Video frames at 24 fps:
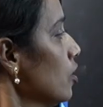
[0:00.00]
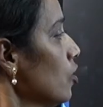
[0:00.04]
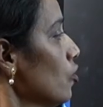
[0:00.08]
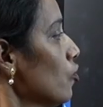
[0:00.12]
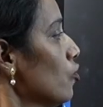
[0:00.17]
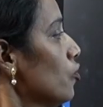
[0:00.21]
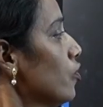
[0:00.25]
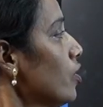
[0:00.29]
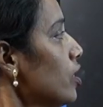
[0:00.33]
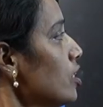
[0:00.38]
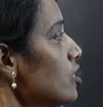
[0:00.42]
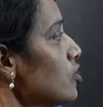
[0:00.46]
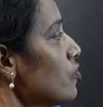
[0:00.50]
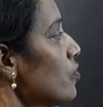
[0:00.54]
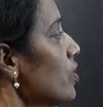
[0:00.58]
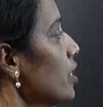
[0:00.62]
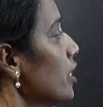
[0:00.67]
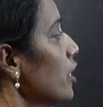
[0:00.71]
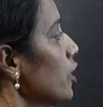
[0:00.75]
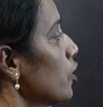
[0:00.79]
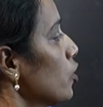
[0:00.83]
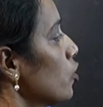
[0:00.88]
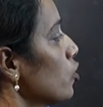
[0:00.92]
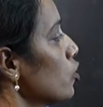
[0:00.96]
first we
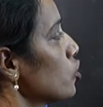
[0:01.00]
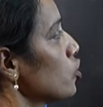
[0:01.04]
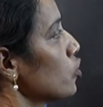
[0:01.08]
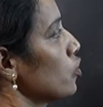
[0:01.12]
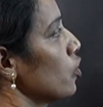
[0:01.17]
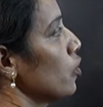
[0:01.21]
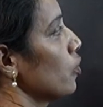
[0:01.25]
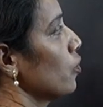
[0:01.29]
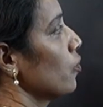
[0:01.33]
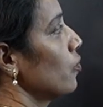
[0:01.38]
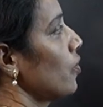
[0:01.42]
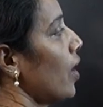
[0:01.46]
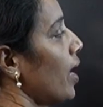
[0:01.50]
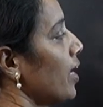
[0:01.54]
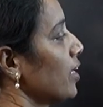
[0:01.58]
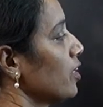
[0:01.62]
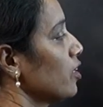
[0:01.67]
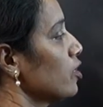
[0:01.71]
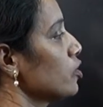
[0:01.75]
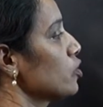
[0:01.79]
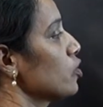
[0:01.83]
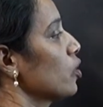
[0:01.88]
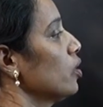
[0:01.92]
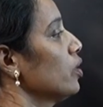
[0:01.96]
need to
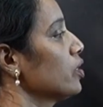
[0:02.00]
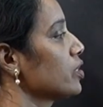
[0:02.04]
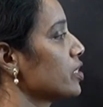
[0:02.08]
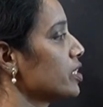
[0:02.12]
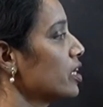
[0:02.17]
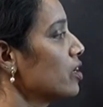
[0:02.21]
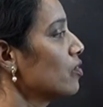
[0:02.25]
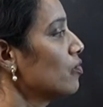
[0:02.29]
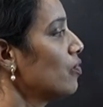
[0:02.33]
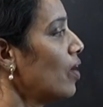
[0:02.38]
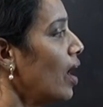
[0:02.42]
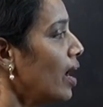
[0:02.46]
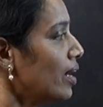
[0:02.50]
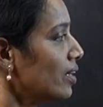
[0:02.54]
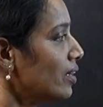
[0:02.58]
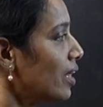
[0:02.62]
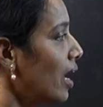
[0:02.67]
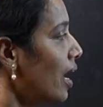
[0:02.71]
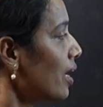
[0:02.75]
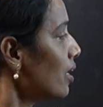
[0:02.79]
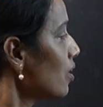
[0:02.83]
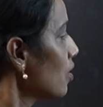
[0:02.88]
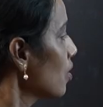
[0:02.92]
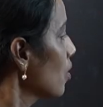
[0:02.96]
find the solution. For
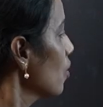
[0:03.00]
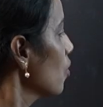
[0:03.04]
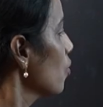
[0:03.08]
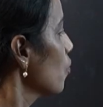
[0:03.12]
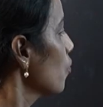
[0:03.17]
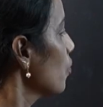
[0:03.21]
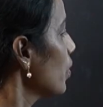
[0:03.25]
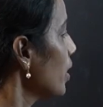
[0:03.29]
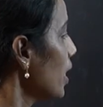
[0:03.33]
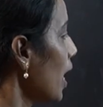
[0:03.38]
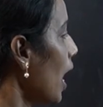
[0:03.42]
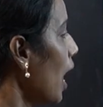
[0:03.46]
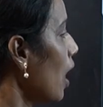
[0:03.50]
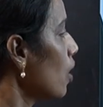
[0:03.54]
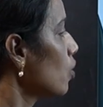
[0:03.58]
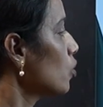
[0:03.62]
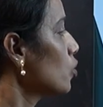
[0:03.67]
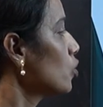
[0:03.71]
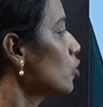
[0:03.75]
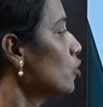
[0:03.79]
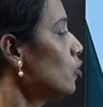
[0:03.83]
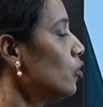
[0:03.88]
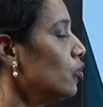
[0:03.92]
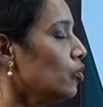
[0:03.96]
that, we
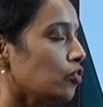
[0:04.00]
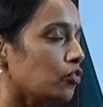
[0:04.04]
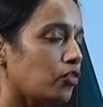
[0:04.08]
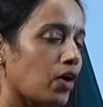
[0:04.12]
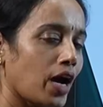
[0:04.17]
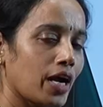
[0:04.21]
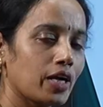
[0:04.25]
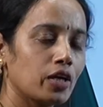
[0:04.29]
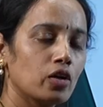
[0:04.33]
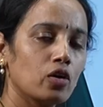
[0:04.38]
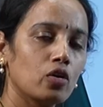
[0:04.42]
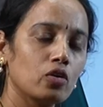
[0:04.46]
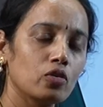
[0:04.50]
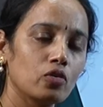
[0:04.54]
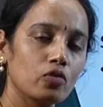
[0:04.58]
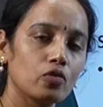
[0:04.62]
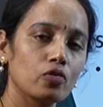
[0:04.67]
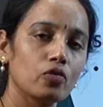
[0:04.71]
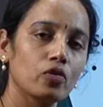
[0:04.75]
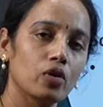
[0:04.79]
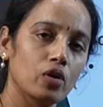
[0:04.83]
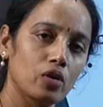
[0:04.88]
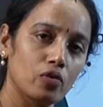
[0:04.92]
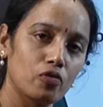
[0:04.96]
have to find out,
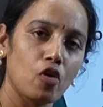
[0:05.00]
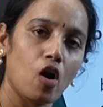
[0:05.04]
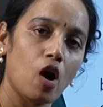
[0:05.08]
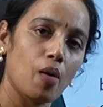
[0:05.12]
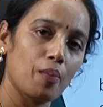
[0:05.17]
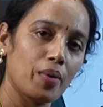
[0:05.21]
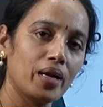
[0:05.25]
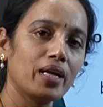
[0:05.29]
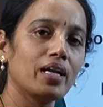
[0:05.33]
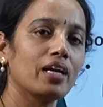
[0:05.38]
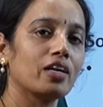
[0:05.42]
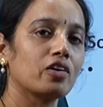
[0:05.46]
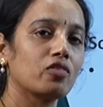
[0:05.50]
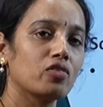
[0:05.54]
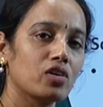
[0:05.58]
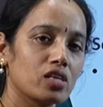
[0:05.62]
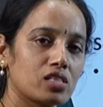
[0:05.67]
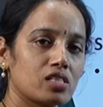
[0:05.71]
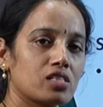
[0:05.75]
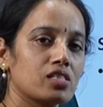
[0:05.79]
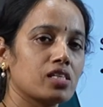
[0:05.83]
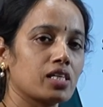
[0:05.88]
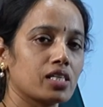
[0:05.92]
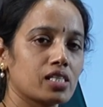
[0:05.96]
form a
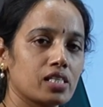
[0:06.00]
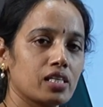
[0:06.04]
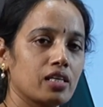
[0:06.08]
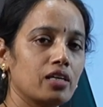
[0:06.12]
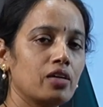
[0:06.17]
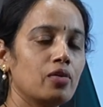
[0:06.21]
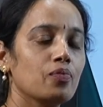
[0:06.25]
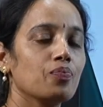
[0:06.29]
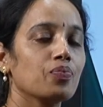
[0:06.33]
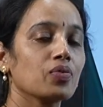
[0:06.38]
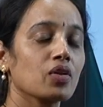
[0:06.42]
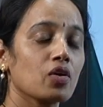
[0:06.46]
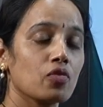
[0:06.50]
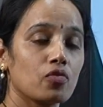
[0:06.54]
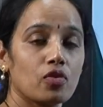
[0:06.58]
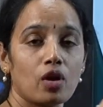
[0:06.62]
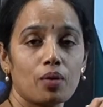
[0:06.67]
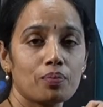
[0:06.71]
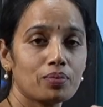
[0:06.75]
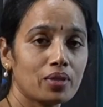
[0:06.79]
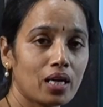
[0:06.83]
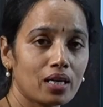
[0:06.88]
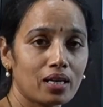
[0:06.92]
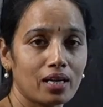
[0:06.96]
network structure.
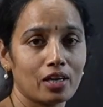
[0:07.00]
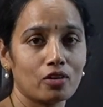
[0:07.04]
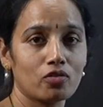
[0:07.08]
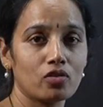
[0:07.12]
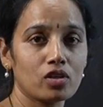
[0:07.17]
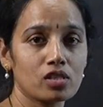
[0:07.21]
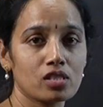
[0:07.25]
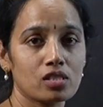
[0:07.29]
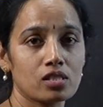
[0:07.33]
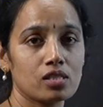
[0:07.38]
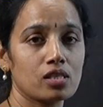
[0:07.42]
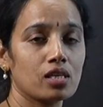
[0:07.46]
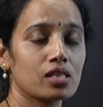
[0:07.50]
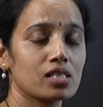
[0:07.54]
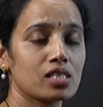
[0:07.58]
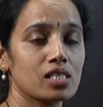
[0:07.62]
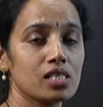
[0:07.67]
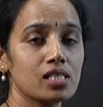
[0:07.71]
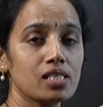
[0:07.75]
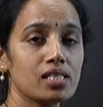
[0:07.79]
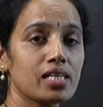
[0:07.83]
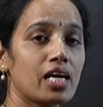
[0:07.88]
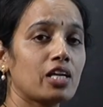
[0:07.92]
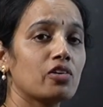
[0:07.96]
From that network
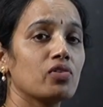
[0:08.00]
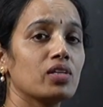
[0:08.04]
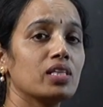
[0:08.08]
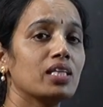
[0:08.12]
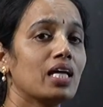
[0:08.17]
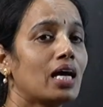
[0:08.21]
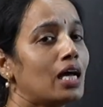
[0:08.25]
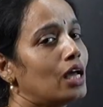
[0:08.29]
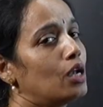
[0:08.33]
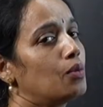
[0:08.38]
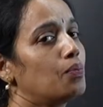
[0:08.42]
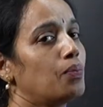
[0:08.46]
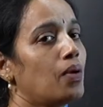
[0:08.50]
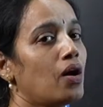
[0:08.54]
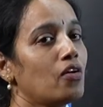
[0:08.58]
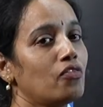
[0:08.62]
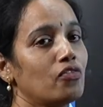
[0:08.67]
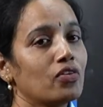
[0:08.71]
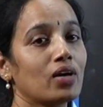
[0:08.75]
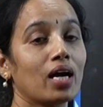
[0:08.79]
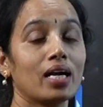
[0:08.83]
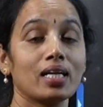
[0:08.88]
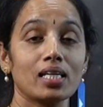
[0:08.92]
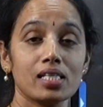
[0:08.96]
structures and with the help
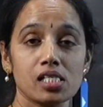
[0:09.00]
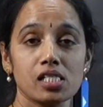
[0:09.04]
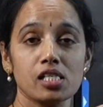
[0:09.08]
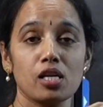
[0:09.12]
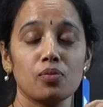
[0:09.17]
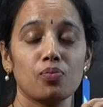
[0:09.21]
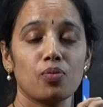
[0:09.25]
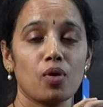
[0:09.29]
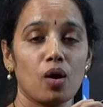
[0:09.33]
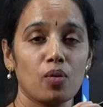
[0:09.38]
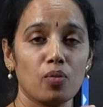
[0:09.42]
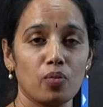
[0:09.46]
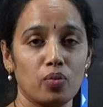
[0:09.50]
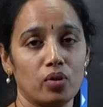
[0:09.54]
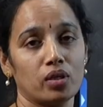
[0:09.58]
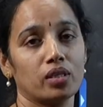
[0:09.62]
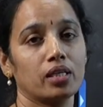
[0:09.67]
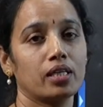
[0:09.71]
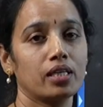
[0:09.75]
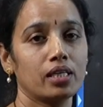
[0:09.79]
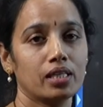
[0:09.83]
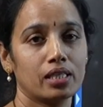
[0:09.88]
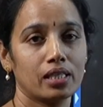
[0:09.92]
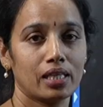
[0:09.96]
of conditional
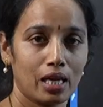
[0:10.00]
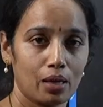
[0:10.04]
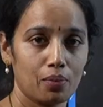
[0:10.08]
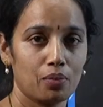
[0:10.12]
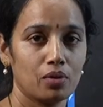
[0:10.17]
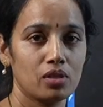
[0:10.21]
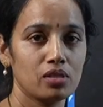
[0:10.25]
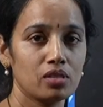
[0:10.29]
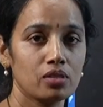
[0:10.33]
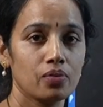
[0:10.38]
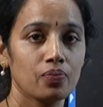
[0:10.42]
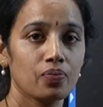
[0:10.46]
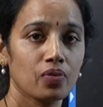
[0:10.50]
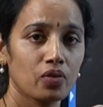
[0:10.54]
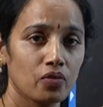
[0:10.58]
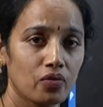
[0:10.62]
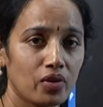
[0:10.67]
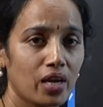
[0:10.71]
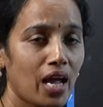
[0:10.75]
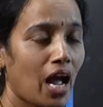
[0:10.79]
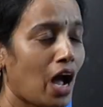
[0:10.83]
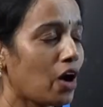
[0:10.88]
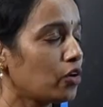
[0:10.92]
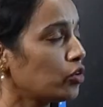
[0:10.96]
probability tables,
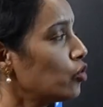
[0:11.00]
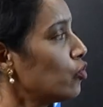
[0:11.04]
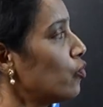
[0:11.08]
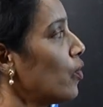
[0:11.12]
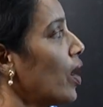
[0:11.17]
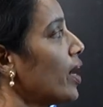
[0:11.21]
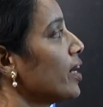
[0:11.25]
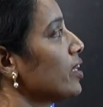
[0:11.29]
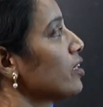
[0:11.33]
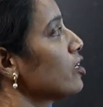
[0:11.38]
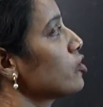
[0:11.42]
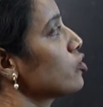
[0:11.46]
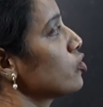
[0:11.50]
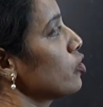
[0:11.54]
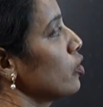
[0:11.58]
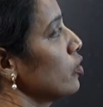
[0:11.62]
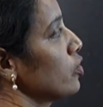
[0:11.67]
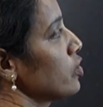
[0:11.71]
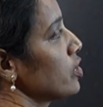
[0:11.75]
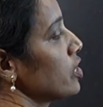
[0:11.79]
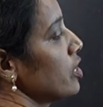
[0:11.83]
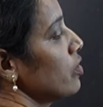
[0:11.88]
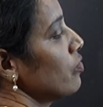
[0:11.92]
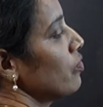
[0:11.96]
we have to find the
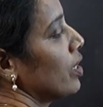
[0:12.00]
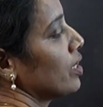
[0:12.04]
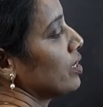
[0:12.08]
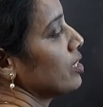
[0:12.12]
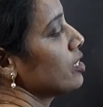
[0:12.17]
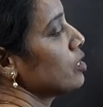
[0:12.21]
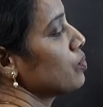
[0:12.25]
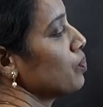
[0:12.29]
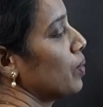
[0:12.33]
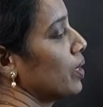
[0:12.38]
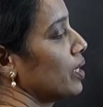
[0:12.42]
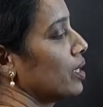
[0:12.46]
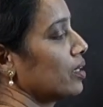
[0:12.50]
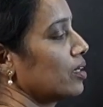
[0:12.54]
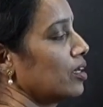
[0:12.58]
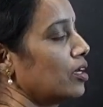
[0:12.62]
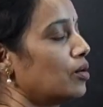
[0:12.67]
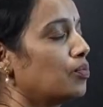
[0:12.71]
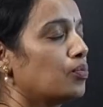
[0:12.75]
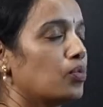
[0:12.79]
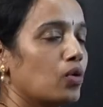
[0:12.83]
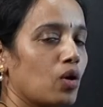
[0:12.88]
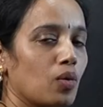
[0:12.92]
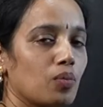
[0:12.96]
solution for this particular
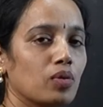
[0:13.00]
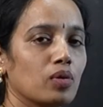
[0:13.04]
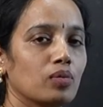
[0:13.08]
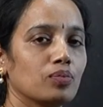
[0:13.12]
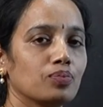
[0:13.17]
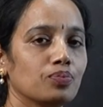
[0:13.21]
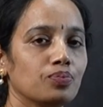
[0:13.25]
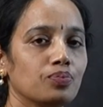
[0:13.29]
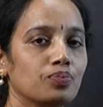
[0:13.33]
problem.